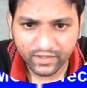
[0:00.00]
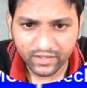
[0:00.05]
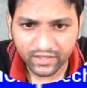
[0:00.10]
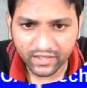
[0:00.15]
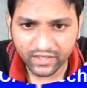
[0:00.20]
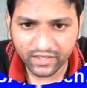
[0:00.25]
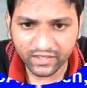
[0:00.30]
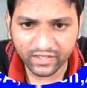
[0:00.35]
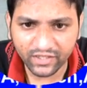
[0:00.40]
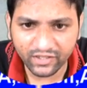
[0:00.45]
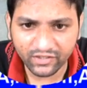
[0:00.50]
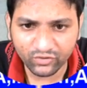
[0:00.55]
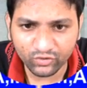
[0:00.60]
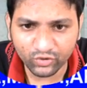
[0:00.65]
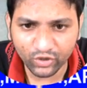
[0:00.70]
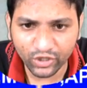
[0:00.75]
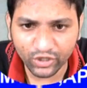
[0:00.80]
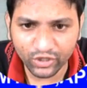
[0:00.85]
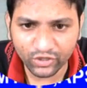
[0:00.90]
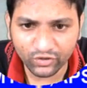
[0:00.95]
It is
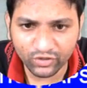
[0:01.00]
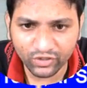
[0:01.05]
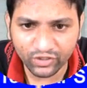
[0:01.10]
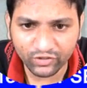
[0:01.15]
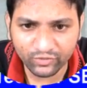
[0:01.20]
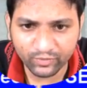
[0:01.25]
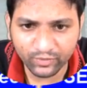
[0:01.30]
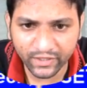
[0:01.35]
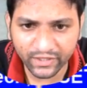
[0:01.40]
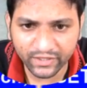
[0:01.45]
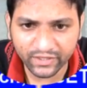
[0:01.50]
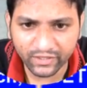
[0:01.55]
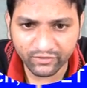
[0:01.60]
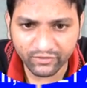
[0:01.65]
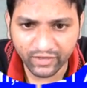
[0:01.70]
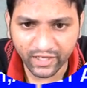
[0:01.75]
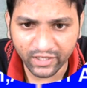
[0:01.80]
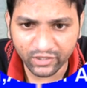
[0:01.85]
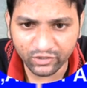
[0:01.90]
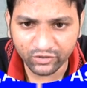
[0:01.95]
going to display the
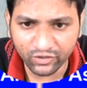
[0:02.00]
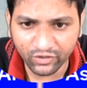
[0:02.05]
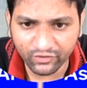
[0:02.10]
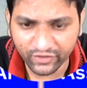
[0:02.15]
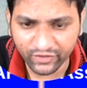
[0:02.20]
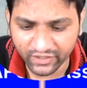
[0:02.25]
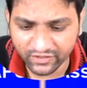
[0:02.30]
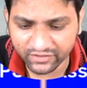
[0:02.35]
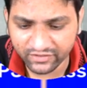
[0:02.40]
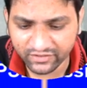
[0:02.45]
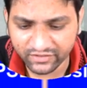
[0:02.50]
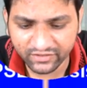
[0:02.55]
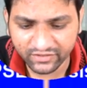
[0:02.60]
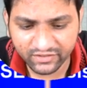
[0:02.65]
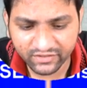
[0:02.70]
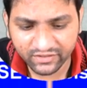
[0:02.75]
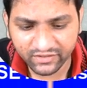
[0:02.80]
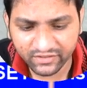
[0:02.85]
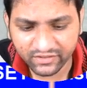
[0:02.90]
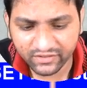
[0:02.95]
value of x.
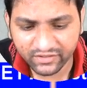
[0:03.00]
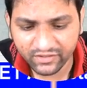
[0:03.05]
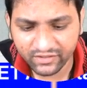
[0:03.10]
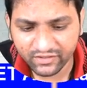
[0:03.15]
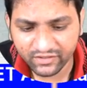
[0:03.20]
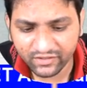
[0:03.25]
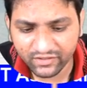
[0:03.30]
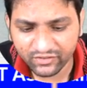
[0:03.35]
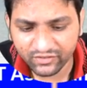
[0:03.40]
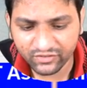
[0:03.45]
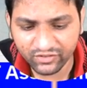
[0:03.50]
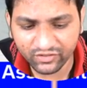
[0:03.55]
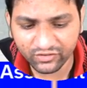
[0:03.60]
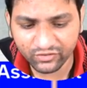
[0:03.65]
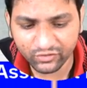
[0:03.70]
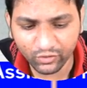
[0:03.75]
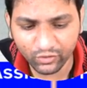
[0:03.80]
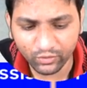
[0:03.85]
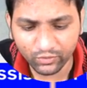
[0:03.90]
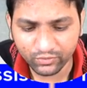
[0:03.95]

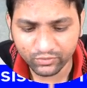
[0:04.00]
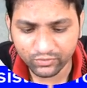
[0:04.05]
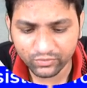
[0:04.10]
So